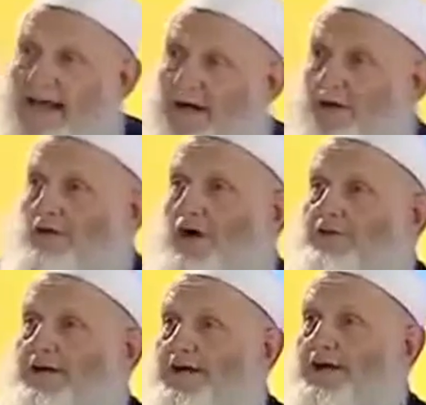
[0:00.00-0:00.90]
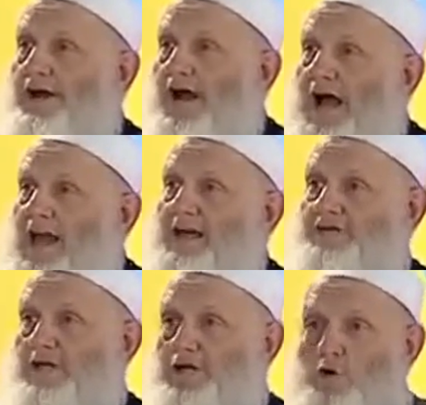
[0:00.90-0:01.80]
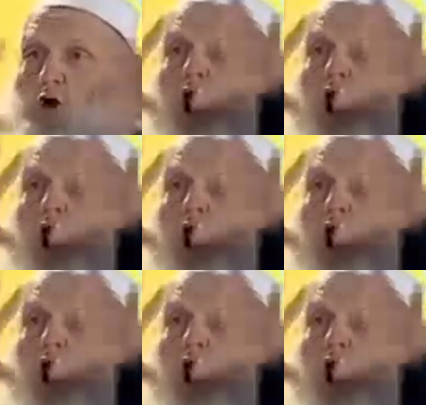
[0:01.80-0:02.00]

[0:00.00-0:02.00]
And then I look over here, and there's a